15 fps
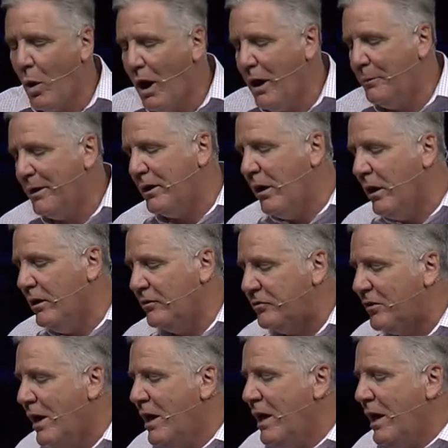Why?
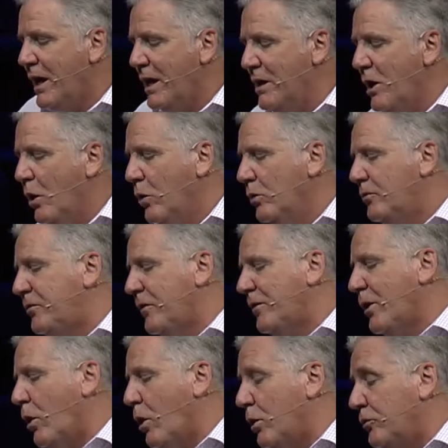Because he knows
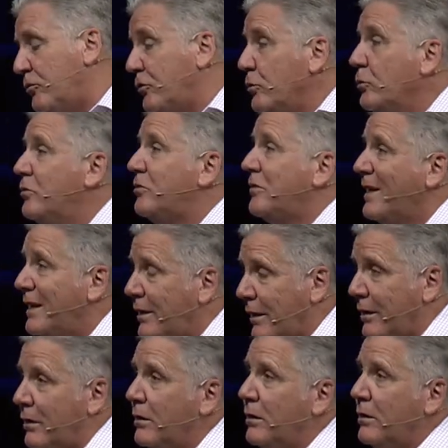that there are Jews
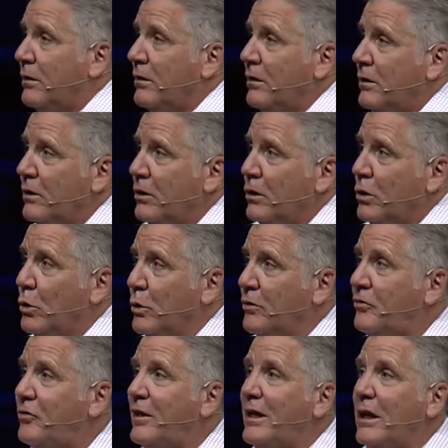there who
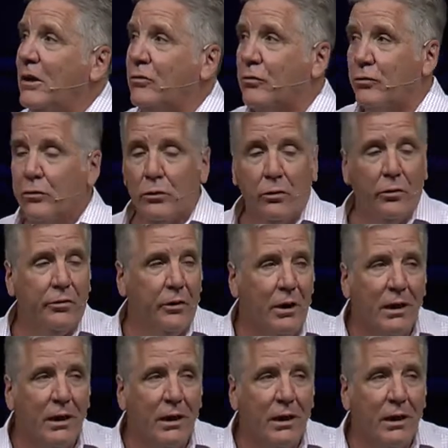are seeking truth.